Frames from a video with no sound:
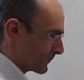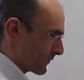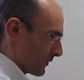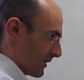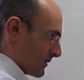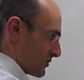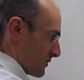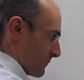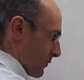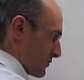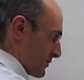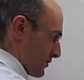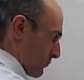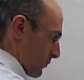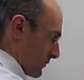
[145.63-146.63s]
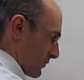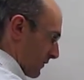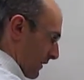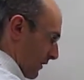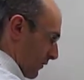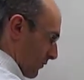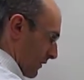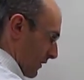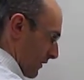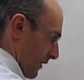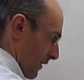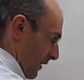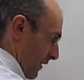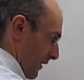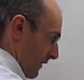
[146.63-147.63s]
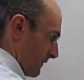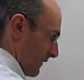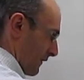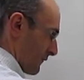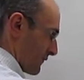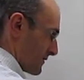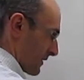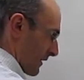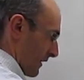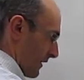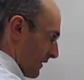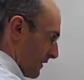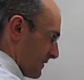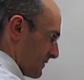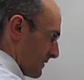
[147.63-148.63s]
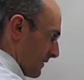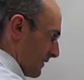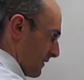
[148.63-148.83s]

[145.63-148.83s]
Okay, suppose that you want to calculate the difference in height